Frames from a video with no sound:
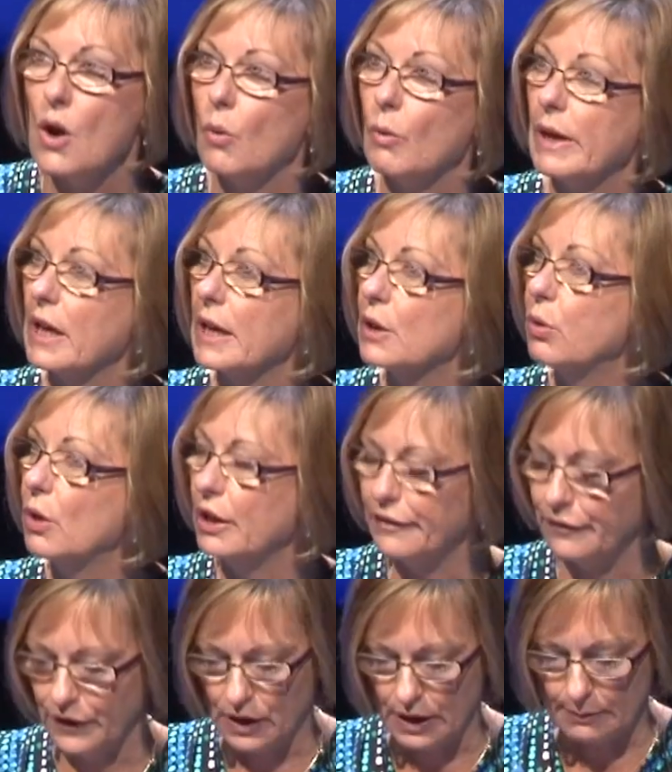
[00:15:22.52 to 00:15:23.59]
When I
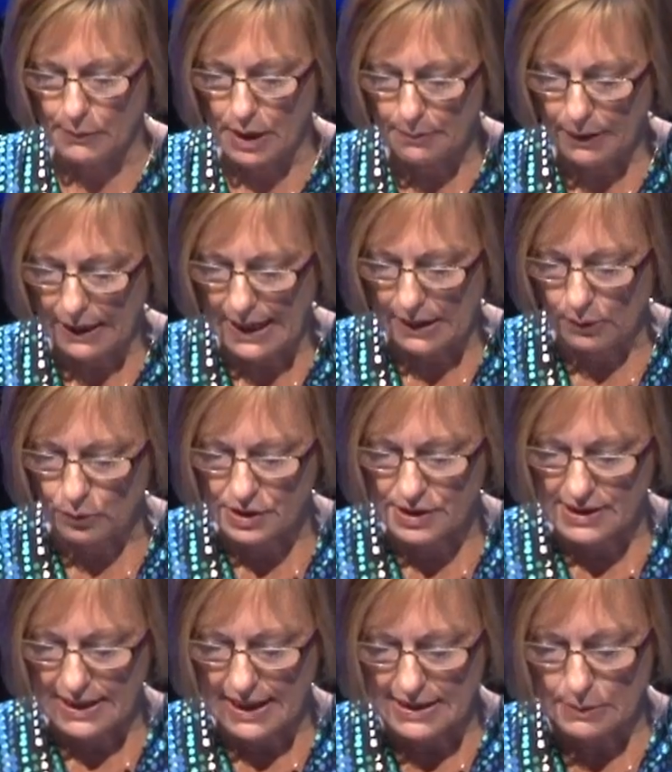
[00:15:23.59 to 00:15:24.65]
qualified, my plan was
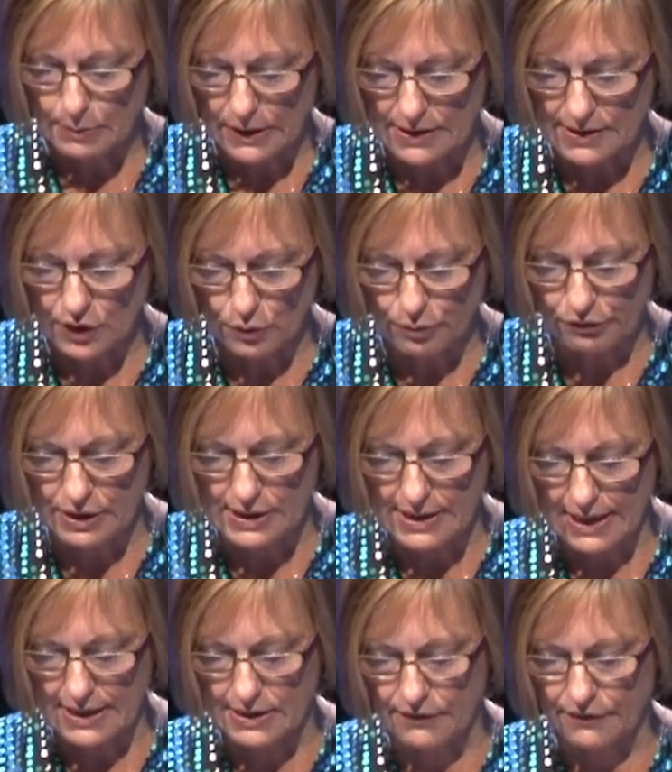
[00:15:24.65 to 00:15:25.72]
to get to be a
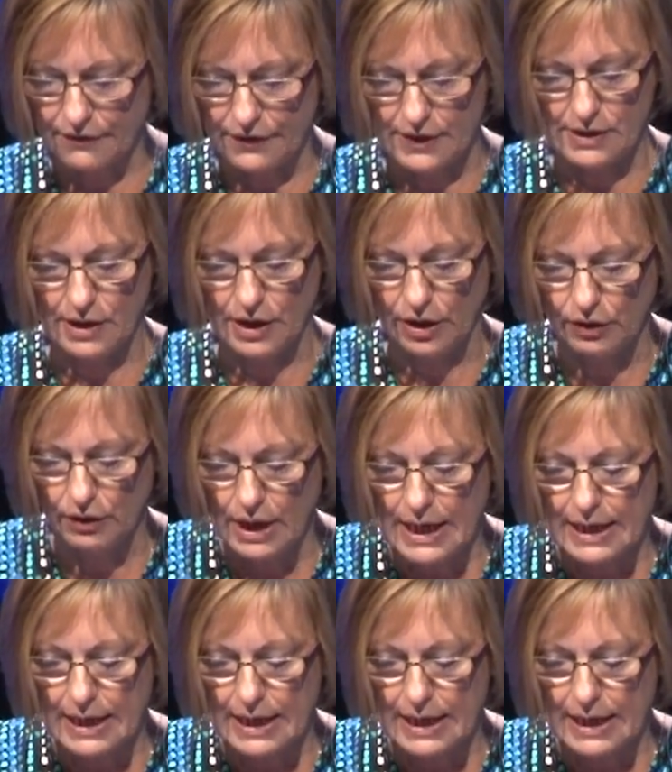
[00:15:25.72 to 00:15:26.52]
superintendent physio,